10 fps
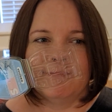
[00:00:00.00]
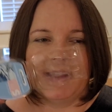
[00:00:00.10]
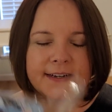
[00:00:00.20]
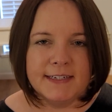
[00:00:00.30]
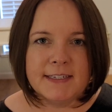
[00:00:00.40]

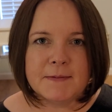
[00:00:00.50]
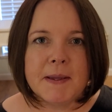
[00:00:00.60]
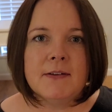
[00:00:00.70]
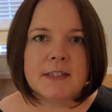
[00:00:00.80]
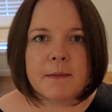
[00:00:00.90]
I need to
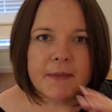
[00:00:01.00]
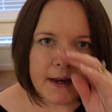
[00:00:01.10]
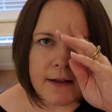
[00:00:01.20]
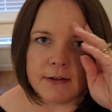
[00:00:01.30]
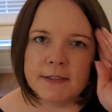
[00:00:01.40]
smell something
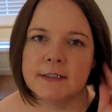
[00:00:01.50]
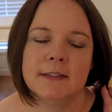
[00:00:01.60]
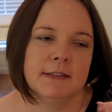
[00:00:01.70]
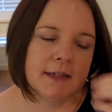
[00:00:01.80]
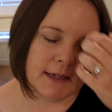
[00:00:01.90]
else.
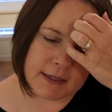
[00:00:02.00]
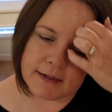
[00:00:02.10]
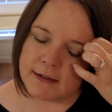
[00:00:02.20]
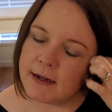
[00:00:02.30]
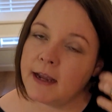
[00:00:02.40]

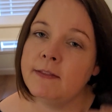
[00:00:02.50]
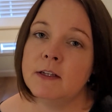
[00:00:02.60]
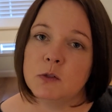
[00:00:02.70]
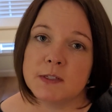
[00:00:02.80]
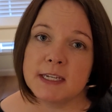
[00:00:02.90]
And
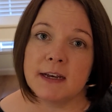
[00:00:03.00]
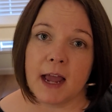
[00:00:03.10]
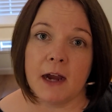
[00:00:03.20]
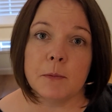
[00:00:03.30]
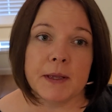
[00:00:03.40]
this was in
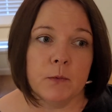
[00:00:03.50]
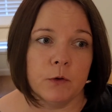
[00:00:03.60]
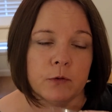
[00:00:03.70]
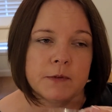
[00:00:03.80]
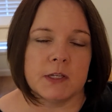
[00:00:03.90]
our
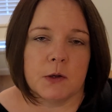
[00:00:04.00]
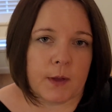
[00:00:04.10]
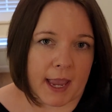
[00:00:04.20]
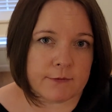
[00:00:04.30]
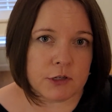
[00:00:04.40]
bedroom, so
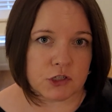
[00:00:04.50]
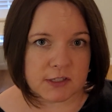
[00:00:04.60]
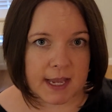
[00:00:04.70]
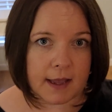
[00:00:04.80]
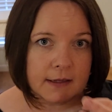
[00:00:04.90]
average
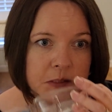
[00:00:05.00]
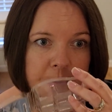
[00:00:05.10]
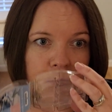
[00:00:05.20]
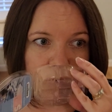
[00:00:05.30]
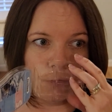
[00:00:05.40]
size
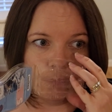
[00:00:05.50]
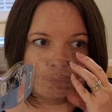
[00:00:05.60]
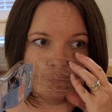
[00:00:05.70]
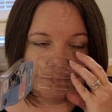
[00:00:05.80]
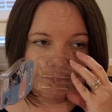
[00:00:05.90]
bedroom
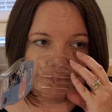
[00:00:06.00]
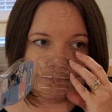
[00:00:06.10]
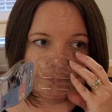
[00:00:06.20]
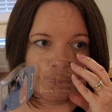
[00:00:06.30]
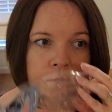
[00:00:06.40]

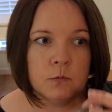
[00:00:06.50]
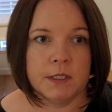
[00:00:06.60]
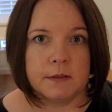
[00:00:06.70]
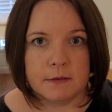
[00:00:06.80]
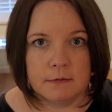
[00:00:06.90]

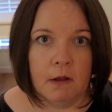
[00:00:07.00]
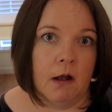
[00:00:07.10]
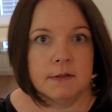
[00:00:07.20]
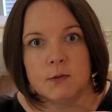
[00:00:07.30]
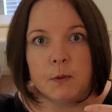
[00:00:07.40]
with
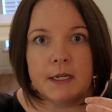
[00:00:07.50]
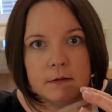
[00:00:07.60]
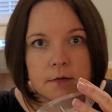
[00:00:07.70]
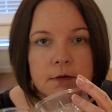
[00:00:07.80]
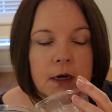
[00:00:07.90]
ensuite,
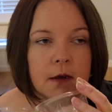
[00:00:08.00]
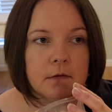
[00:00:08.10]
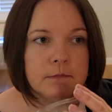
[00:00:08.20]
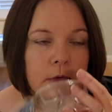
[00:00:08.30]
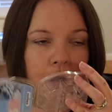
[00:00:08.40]
you know,
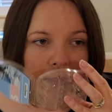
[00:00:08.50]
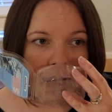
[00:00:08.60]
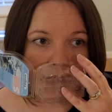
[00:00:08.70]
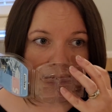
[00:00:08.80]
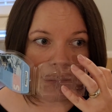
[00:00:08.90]
all that
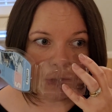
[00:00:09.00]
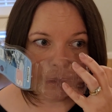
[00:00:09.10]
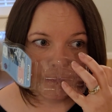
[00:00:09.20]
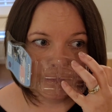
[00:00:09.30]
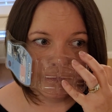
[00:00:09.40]
attached.
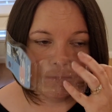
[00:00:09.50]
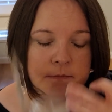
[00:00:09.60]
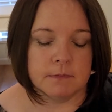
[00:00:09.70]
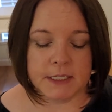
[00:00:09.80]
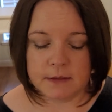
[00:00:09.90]

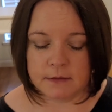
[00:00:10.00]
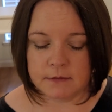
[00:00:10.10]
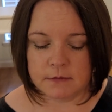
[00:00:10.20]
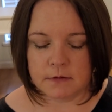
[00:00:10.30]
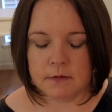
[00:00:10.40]
But
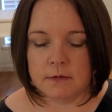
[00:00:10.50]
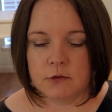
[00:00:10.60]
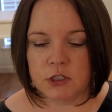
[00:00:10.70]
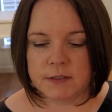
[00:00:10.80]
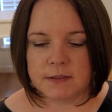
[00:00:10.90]

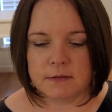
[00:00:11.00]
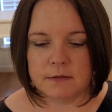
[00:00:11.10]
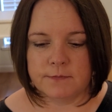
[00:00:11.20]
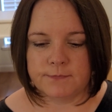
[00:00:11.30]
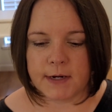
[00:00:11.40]
just
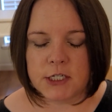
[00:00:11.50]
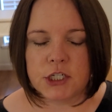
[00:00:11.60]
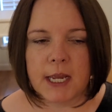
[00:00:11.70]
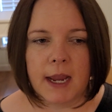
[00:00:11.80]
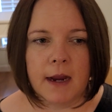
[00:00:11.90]

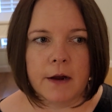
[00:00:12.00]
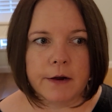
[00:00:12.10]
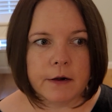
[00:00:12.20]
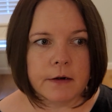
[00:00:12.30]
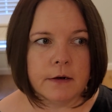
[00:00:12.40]
fresh
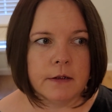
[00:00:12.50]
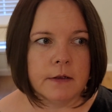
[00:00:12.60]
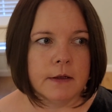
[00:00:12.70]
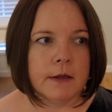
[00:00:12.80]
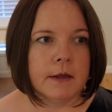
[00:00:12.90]
air,
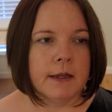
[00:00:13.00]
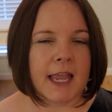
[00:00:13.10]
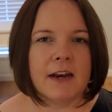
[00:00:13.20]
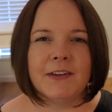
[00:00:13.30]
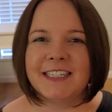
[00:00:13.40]

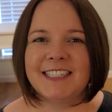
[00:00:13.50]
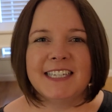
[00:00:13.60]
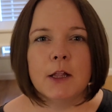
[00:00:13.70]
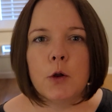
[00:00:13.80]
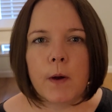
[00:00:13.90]
kind of
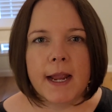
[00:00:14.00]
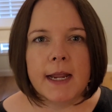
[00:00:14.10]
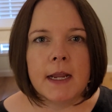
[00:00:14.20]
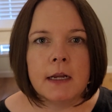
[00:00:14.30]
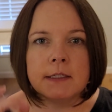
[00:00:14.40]

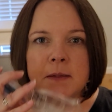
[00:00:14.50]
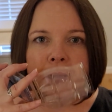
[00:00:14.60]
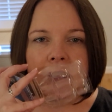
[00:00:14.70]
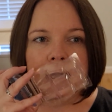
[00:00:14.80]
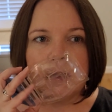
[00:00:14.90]
exhilarating to
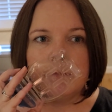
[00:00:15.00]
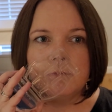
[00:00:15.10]
me.